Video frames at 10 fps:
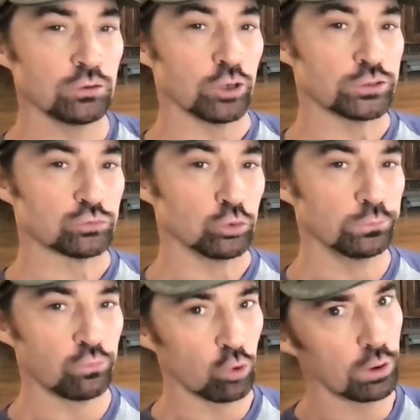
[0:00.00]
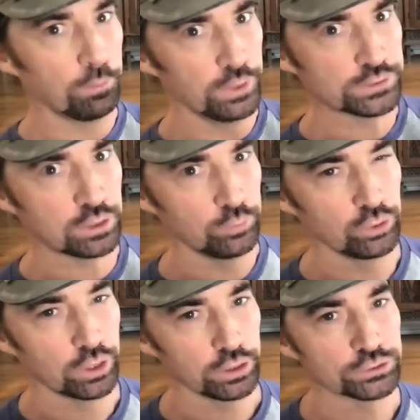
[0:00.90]
creates room for
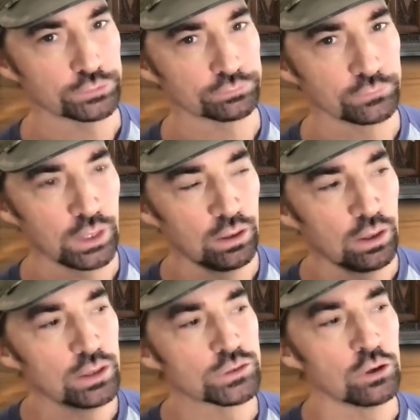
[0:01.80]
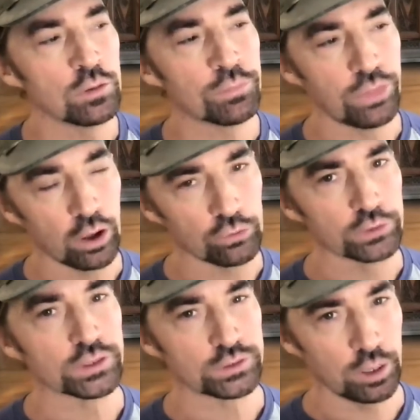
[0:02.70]
miscommunication. So I hope that
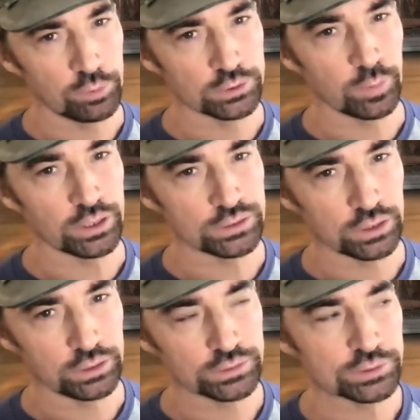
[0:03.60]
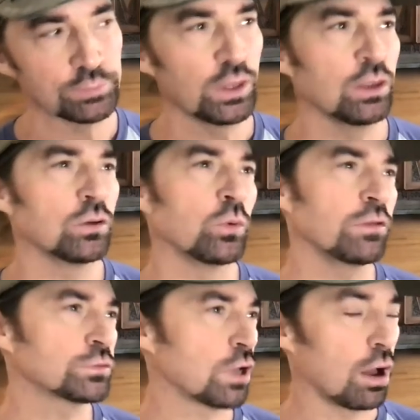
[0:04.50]
those examples make sense.
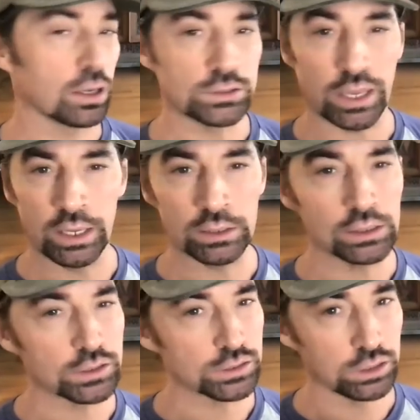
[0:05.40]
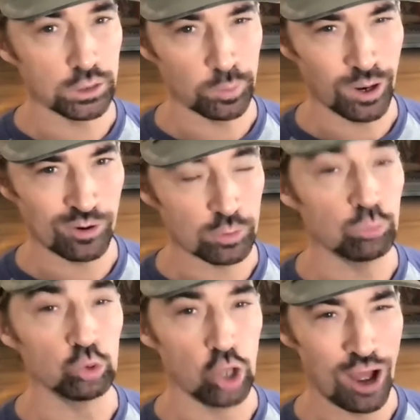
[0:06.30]
We've talked endlessly about
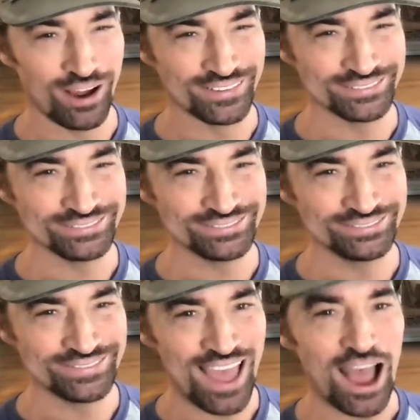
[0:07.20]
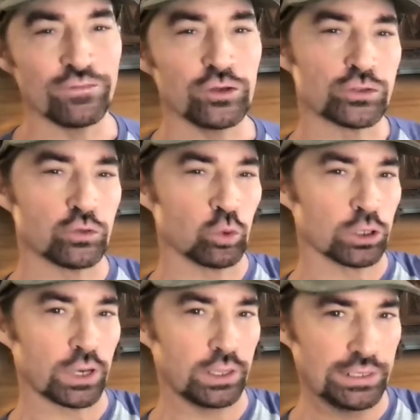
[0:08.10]
Mulan. I've used the
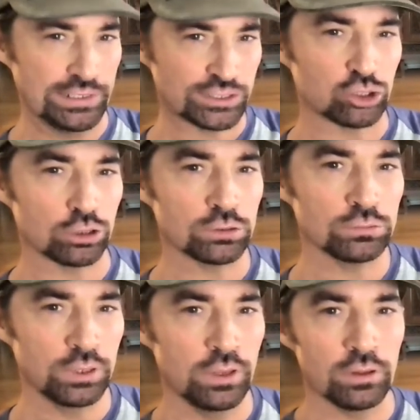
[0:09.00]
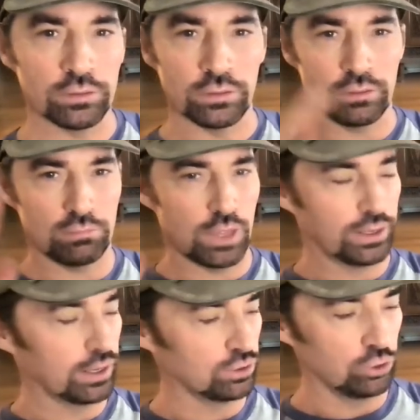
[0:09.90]
word Eastern.
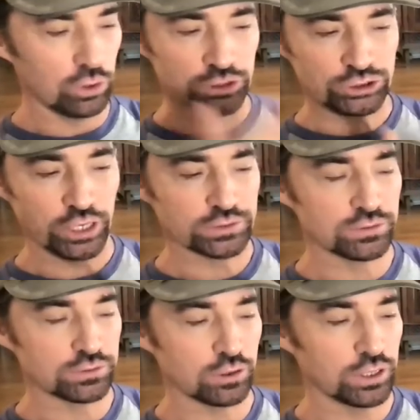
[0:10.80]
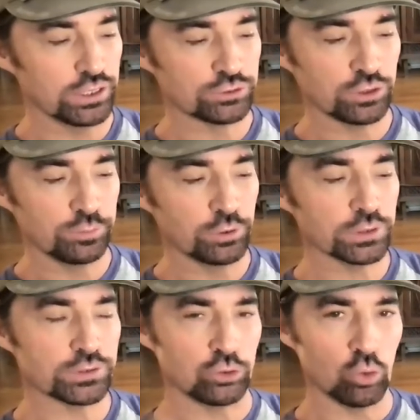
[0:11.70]
Again, you go to Janson's art history
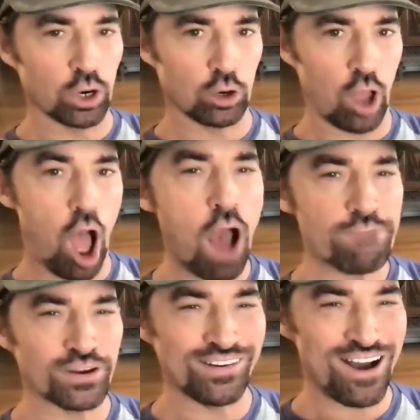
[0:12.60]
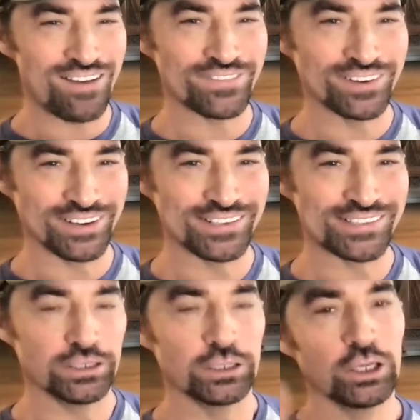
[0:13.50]
books, you're often, often going to
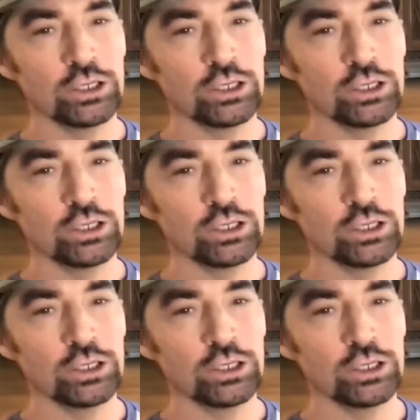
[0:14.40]
see